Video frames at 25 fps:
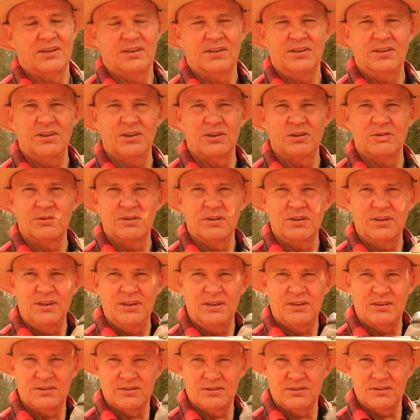you know,
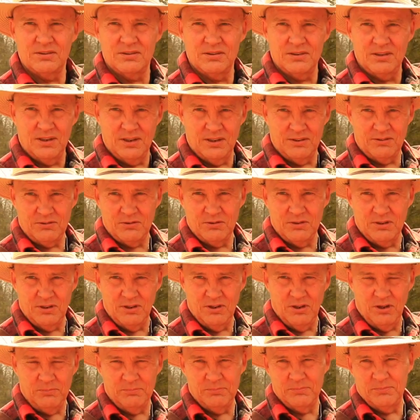really it's going to
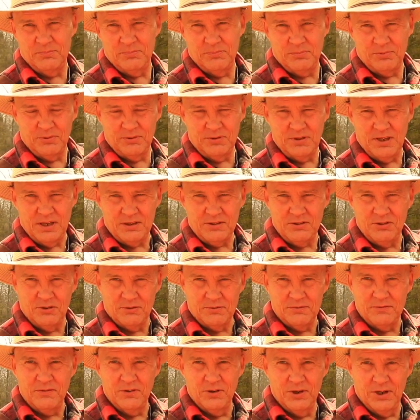help protect
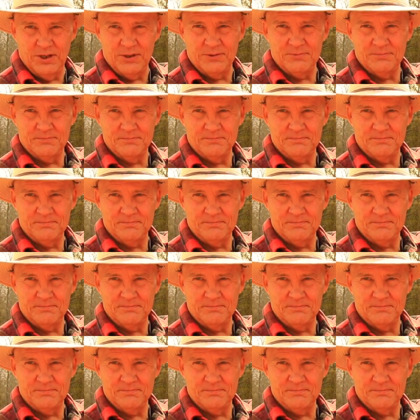your foot.